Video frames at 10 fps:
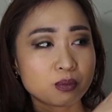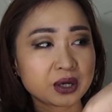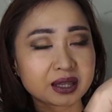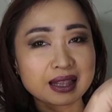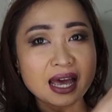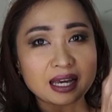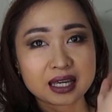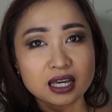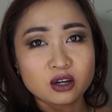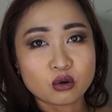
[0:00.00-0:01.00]
but
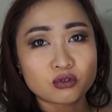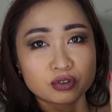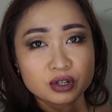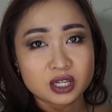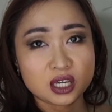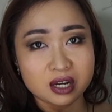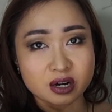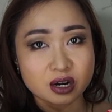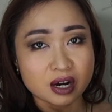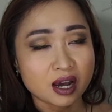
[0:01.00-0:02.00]
lacking over here.